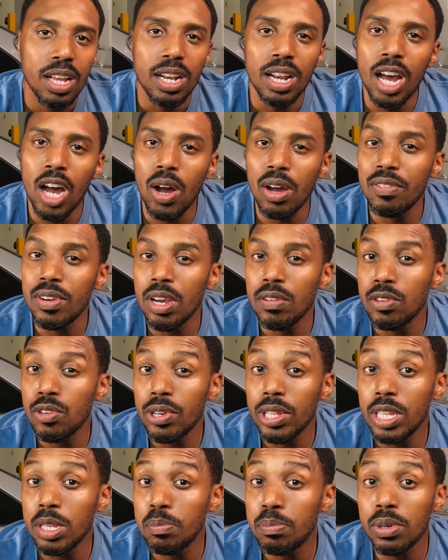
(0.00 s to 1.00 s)
Now, I've never
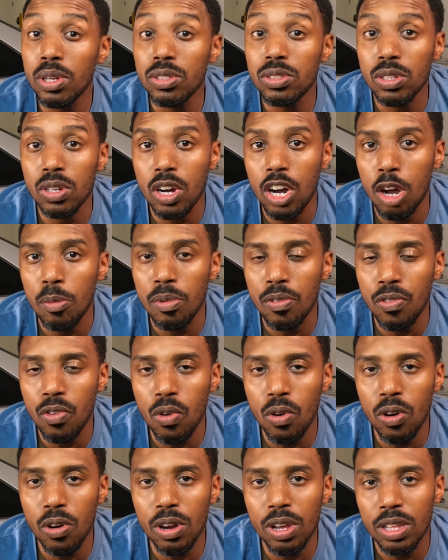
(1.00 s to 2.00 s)
really built a car
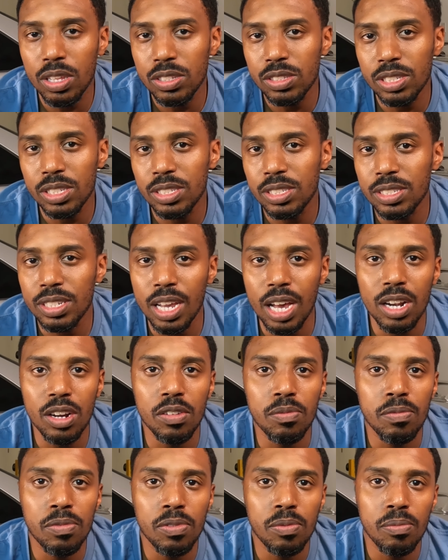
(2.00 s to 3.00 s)
before. This is kind
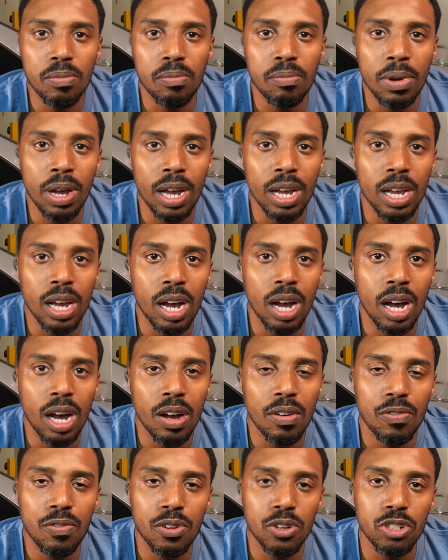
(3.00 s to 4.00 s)
of
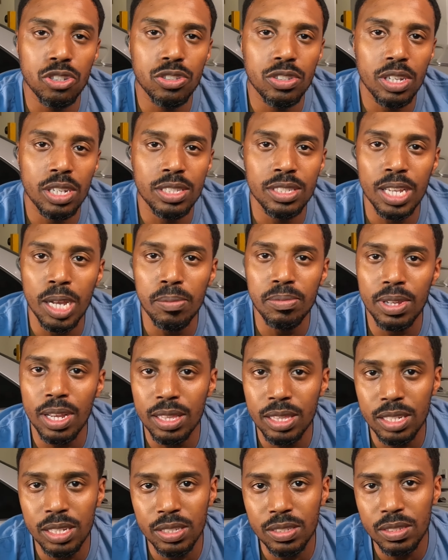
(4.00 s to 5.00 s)
my first attempt
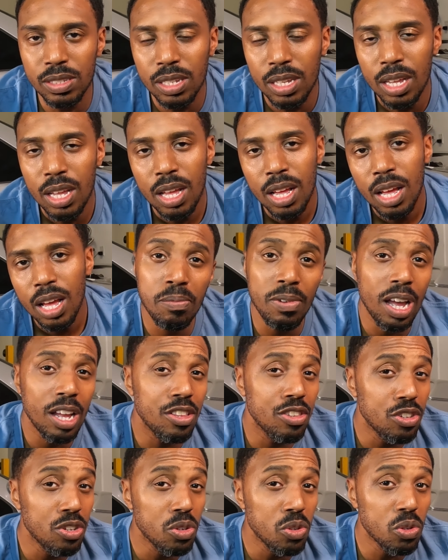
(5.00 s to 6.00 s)
at this. I'm
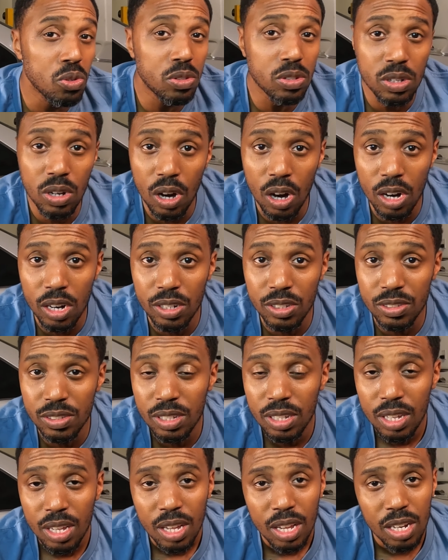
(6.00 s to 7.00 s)
not new to
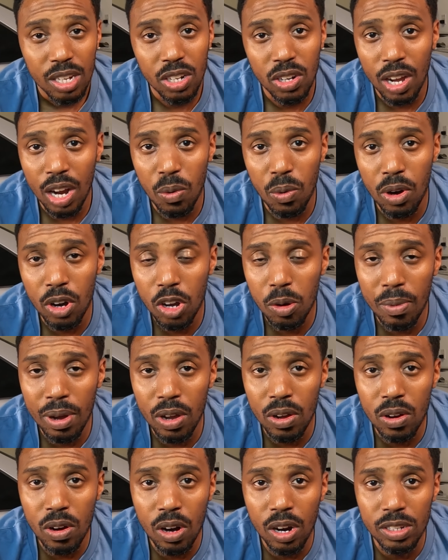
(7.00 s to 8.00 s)
cars. I work on
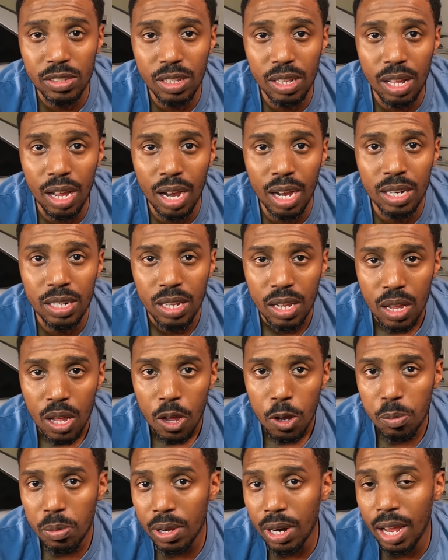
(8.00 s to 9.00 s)
my own cars a
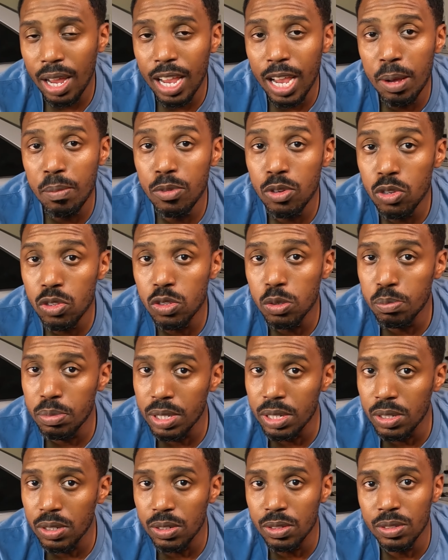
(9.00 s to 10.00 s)
lot, but I am new to
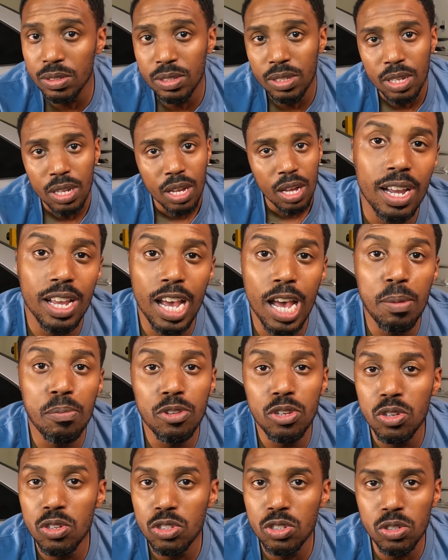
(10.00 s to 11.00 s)
builds. I
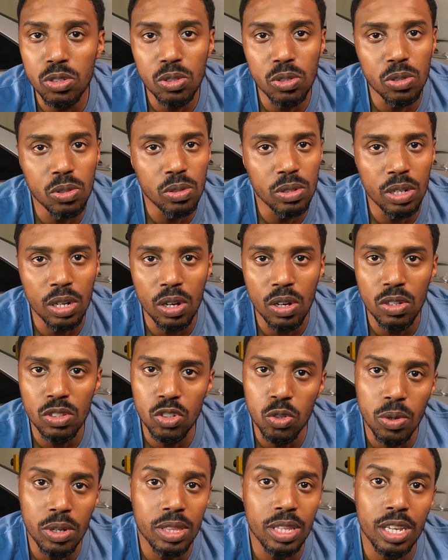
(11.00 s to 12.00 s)
am new to
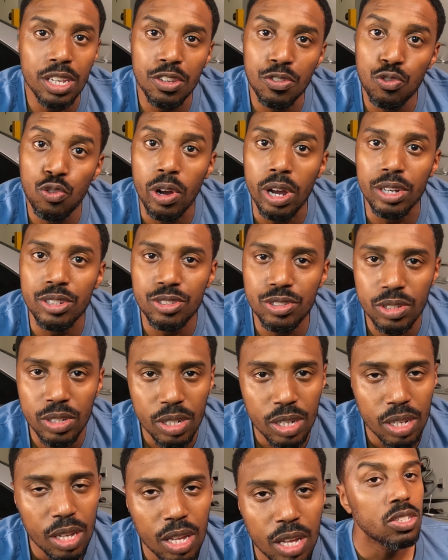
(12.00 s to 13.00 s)
doing things fresh.
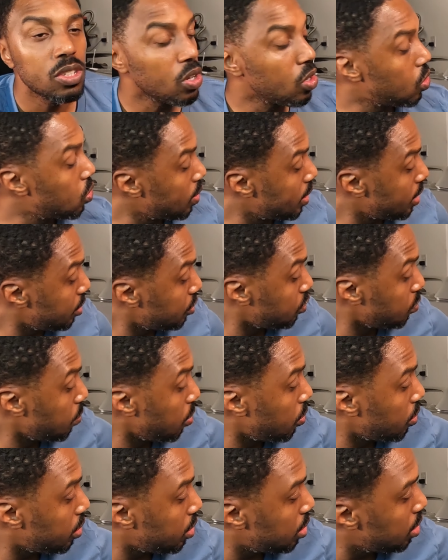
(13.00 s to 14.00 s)
So here's the
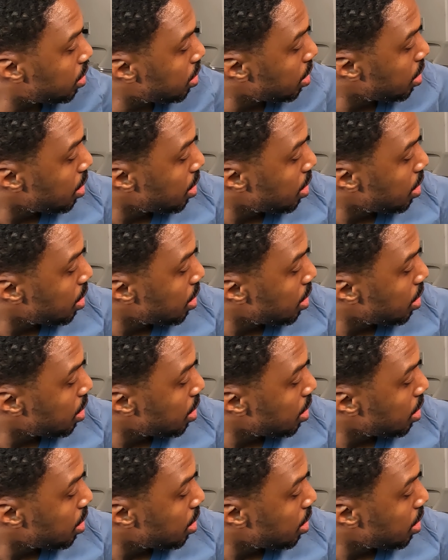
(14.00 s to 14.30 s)
motor.